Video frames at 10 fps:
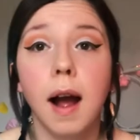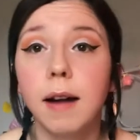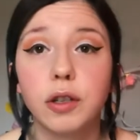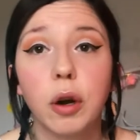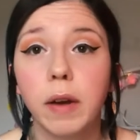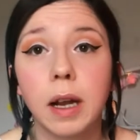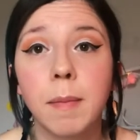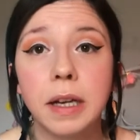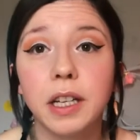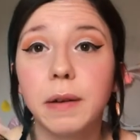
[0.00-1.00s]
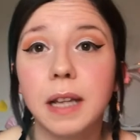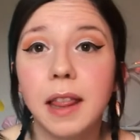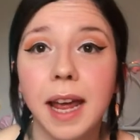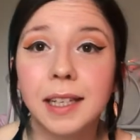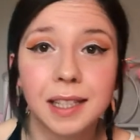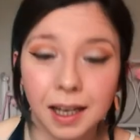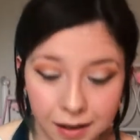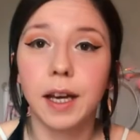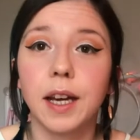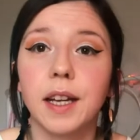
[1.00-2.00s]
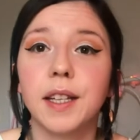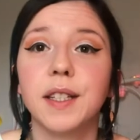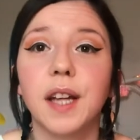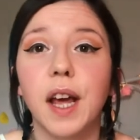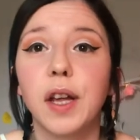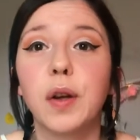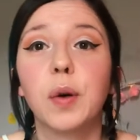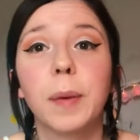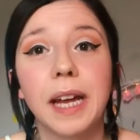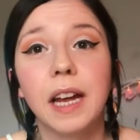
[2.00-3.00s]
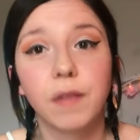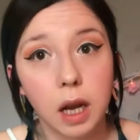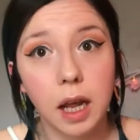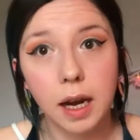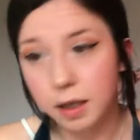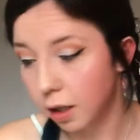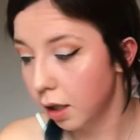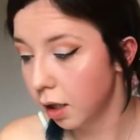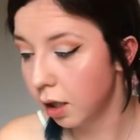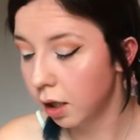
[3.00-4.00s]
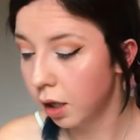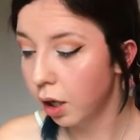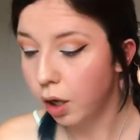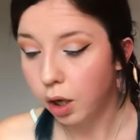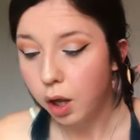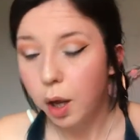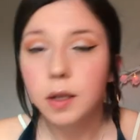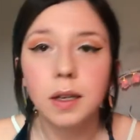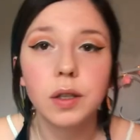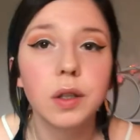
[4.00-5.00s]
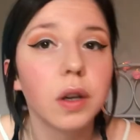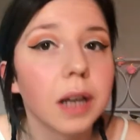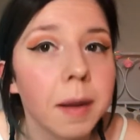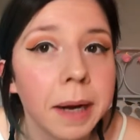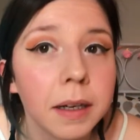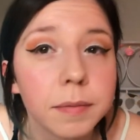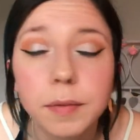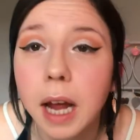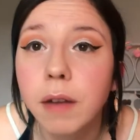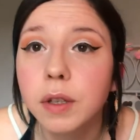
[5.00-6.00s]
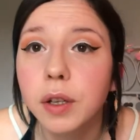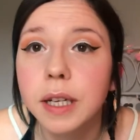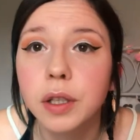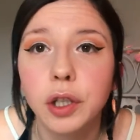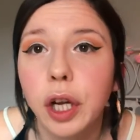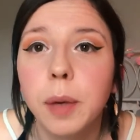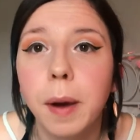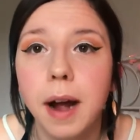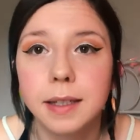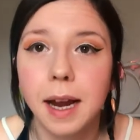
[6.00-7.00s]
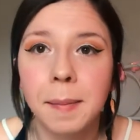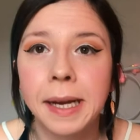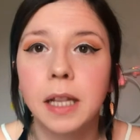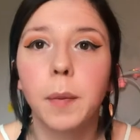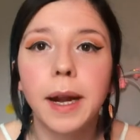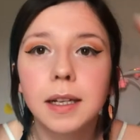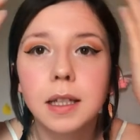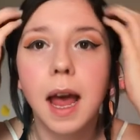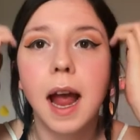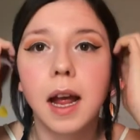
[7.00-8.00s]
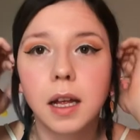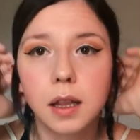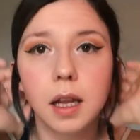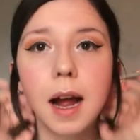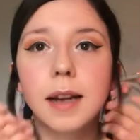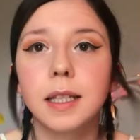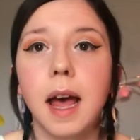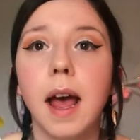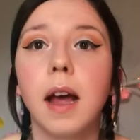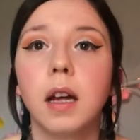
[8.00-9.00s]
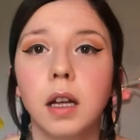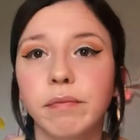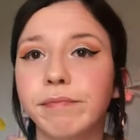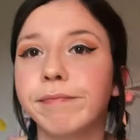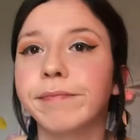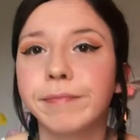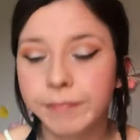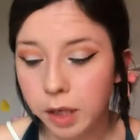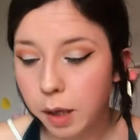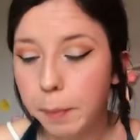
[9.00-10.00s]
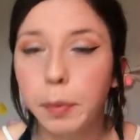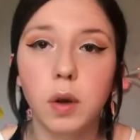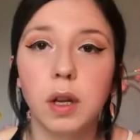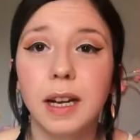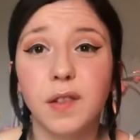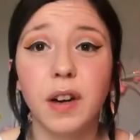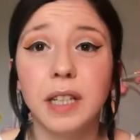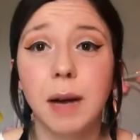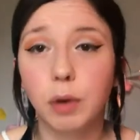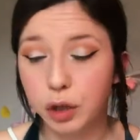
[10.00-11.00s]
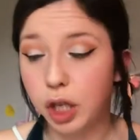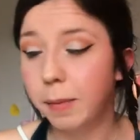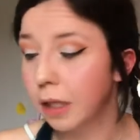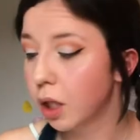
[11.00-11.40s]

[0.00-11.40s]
I do not recommend using this, because you'll be even later. So it doesn't look, I mean, the end result isn't too bad. I mean, the wing's there, the line is there, but it's very time consuming.